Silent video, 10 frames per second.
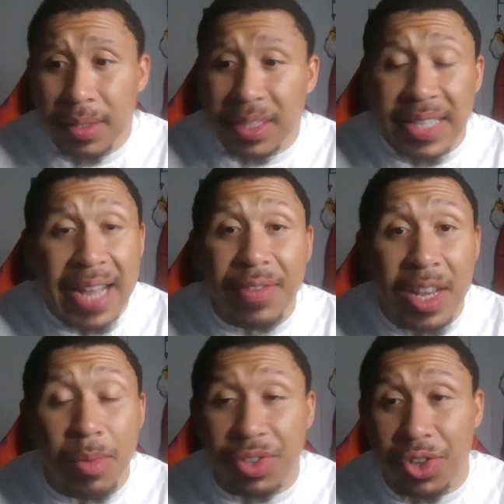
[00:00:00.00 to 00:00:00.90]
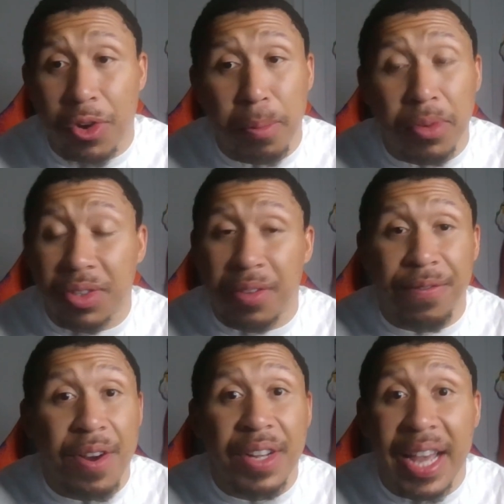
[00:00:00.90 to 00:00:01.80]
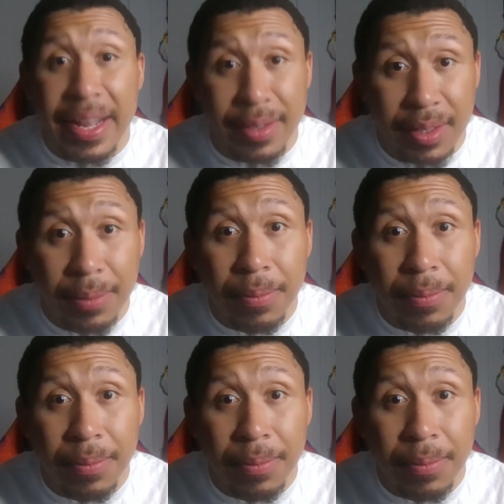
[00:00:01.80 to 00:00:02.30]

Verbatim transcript: Because that thing was durable to the very end.